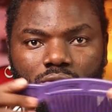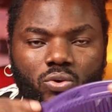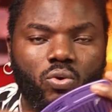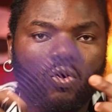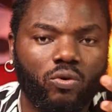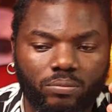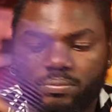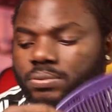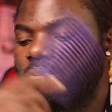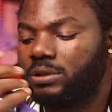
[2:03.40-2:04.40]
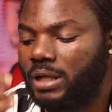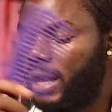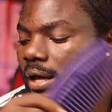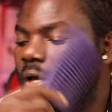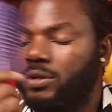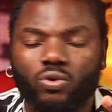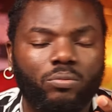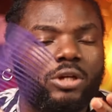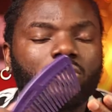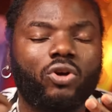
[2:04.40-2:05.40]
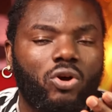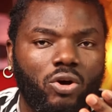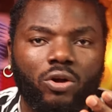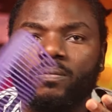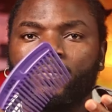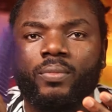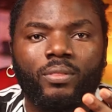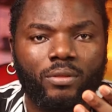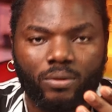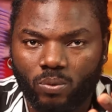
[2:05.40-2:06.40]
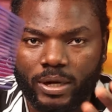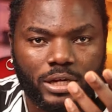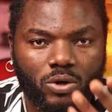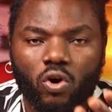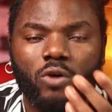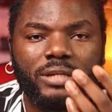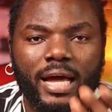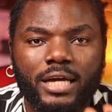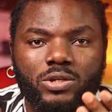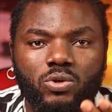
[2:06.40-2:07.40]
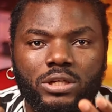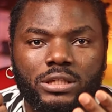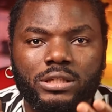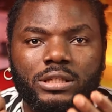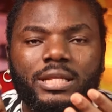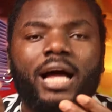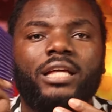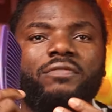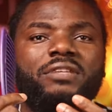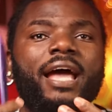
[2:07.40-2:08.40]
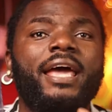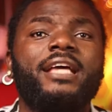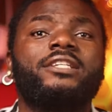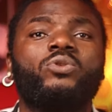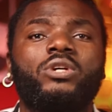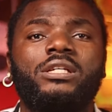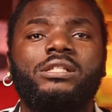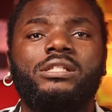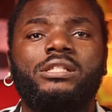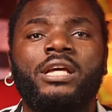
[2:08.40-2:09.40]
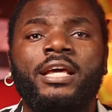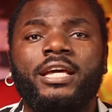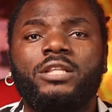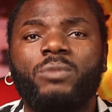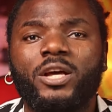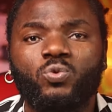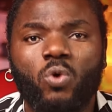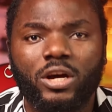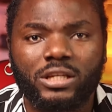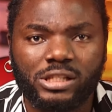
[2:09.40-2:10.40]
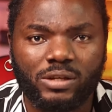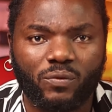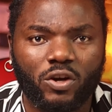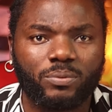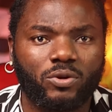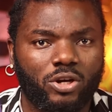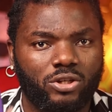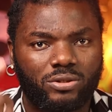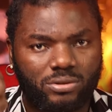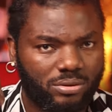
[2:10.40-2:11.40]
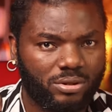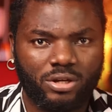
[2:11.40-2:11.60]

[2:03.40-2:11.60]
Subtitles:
to comb their hair to make sure when they comb, their hair is looking neat. And if their hair is looking neat, it makes work easy for you because